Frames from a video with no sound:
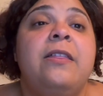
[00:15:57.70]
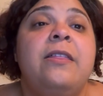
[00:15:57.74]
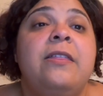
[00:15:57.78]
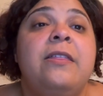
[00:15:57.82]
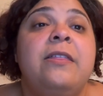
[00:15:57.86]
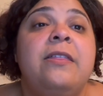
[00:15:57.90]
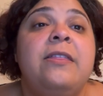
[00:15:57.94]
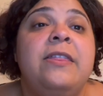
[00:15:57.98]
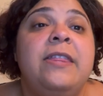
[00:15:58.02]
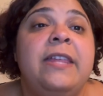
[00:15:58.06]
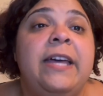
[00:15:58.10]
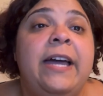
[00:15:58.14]

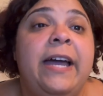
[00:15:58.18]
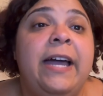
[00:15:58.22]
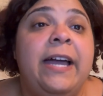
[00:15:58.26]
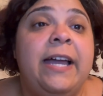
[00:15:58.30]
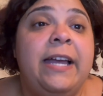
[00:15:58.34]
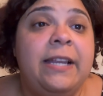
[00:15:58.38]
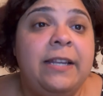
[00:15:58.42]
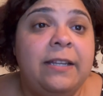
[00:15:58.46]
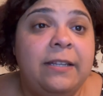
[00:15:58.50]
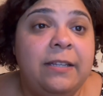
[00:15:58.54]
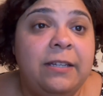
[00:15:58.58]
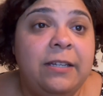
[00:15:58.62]

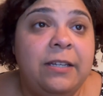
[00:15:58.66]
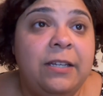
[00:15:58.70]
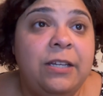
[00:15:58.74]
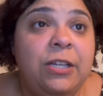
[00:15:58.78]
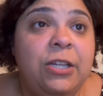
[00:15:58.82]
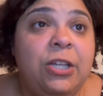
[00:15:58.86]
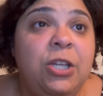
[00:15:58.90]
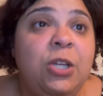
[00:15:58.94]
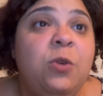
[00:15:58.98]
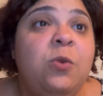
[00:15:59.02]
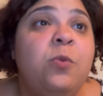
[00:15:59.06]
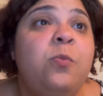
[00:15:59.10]
that
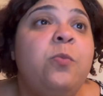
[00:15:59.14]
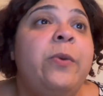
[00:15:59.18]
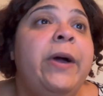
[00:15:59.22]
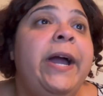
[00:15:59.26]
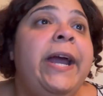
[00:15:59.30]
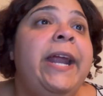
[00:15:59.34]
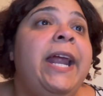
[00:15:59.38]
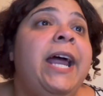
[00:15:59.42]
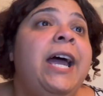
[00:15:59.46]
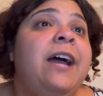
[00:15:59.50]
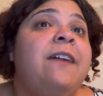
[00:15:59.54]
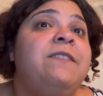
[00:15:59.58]
you
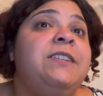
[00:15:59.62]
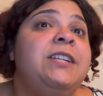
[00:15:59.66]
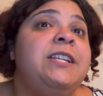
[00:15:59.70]
might have to